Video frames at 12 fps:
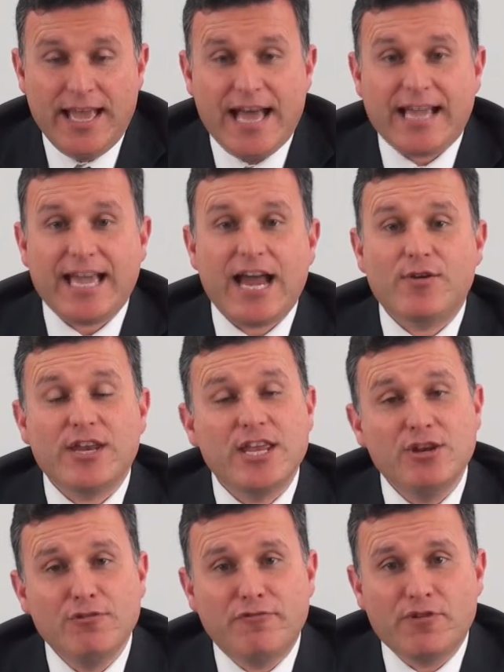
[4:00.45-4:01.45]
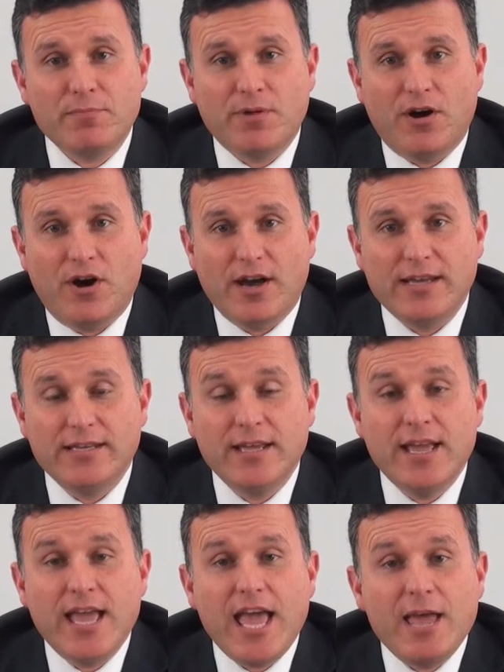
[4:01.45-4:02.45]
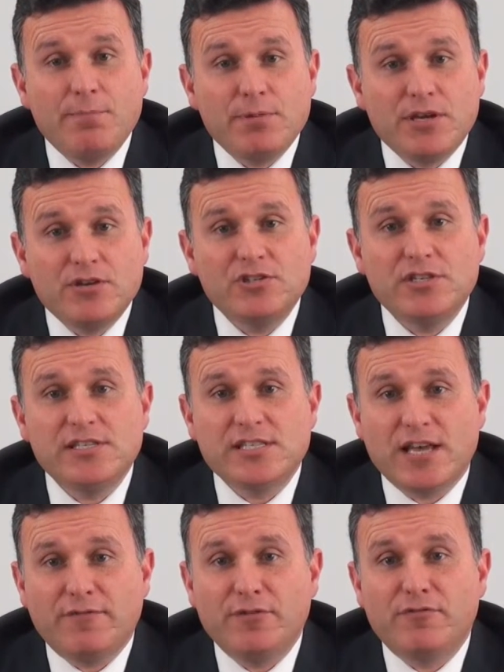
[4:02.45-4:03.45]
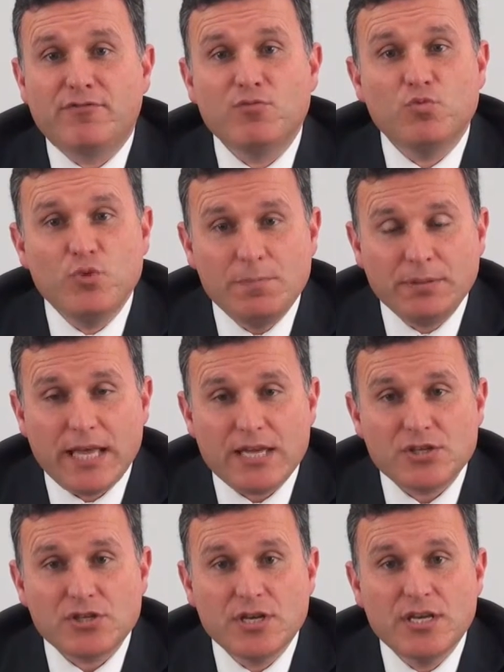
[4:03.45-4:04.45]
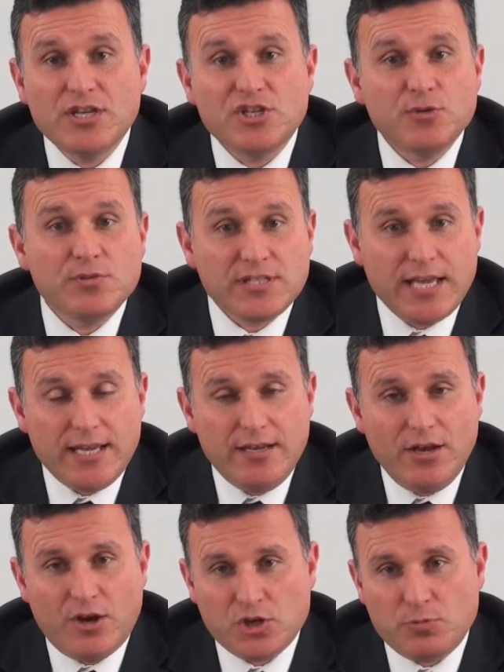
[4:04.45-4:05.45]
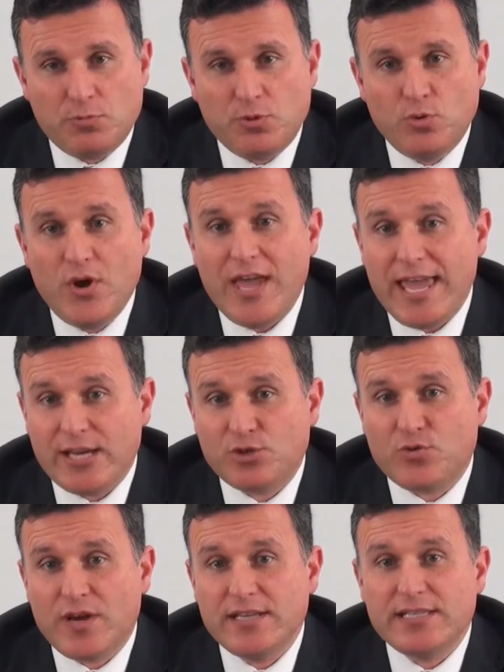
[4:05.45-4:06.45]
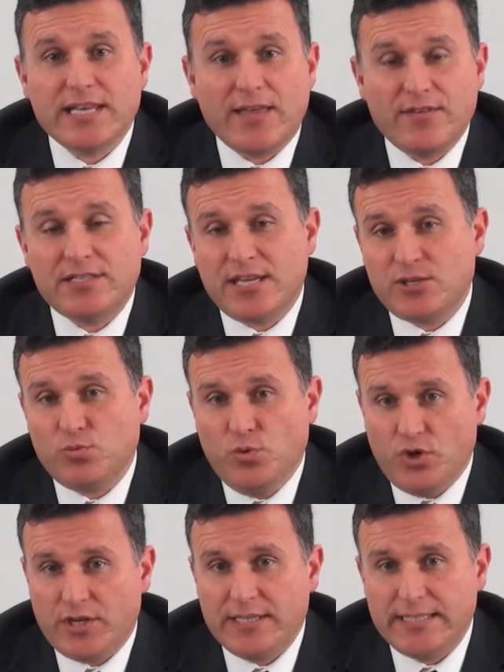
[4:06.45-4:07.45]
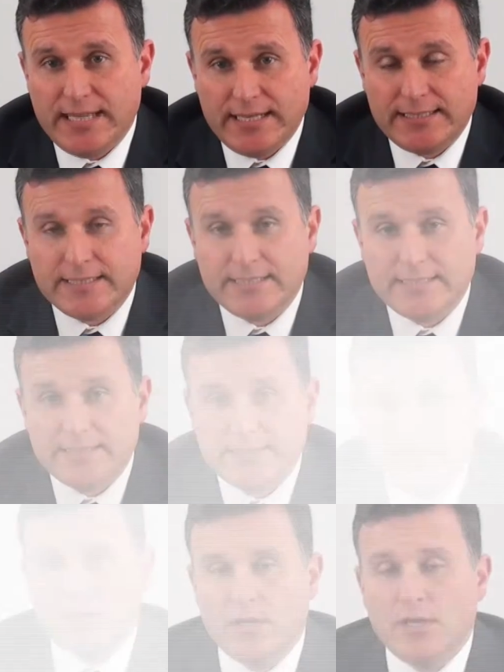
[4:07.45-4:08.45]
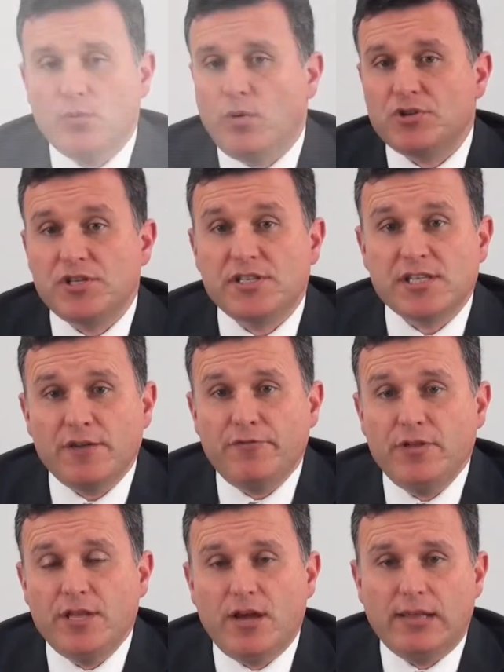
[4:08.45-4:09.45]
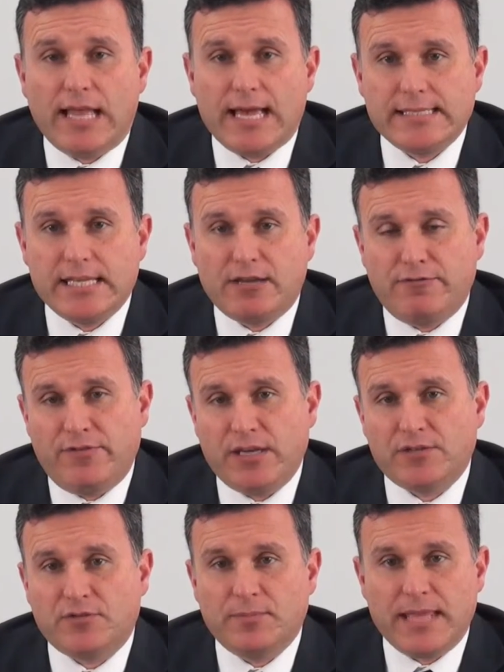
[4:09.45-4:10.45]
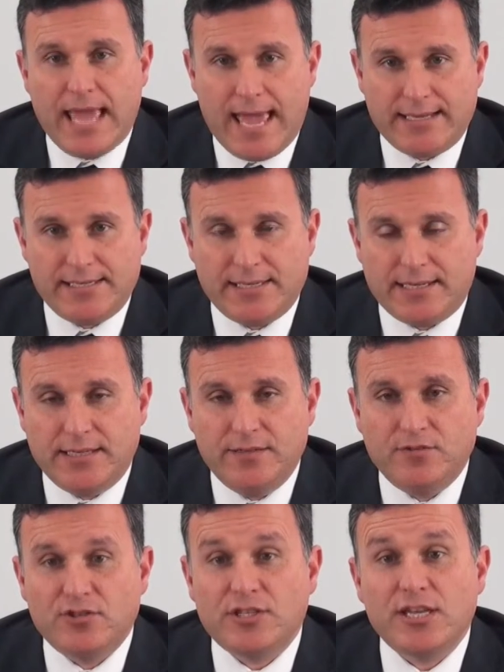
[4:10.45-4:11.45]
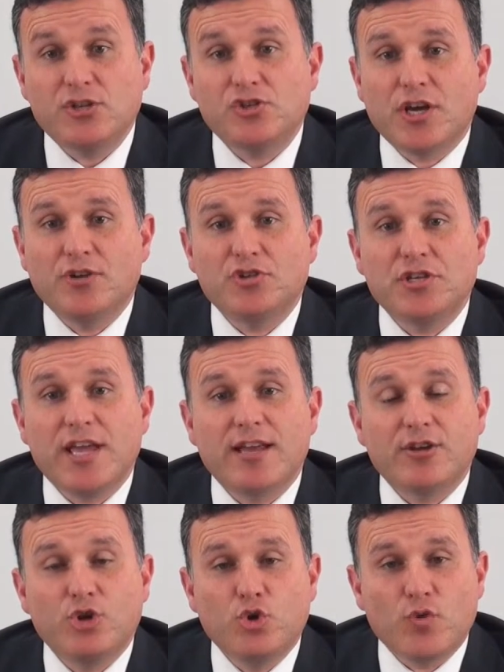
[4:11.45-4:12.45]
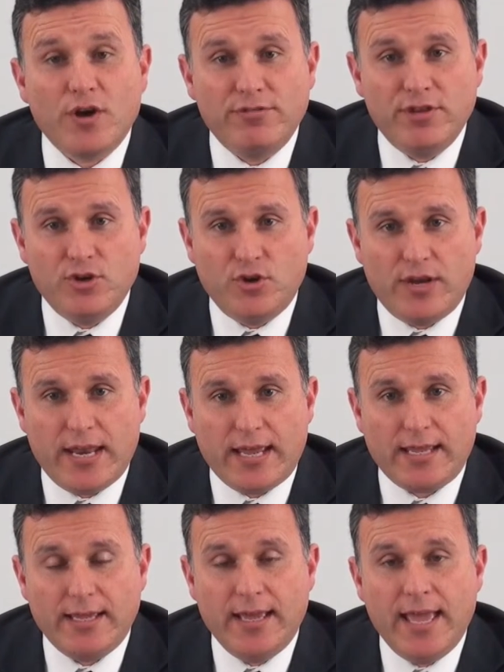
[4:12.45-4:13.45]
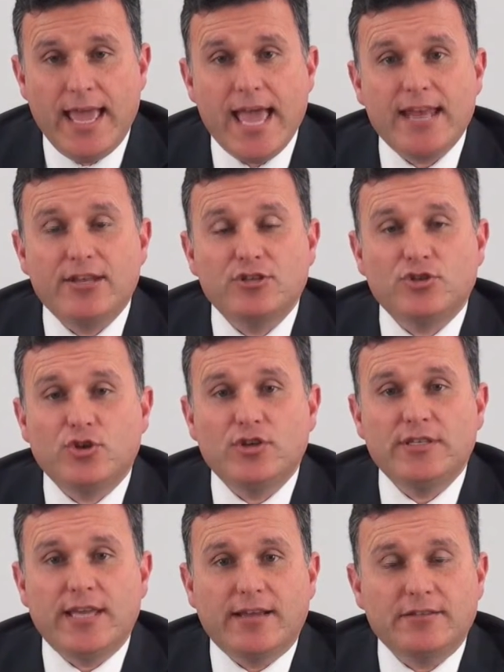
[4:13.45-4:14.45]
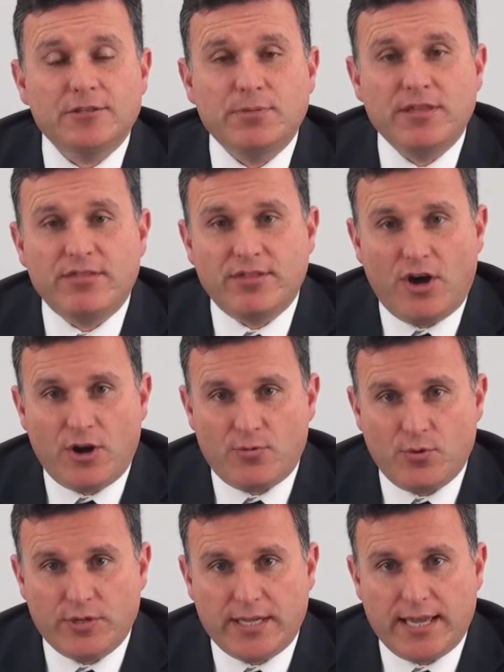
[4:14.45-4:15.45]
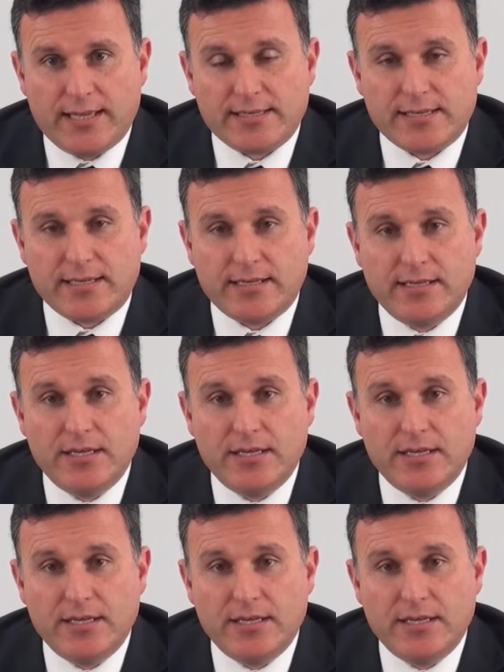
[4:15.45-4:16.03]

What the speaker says: A car had hit her from behind, and because she suffered from whiplash, she was taken to hospital where x-rays and other tests were conducted. While she suffered no lasting effects from the accident, the test showed she had a growth in her neck, and it turned out to be thyroid cancer.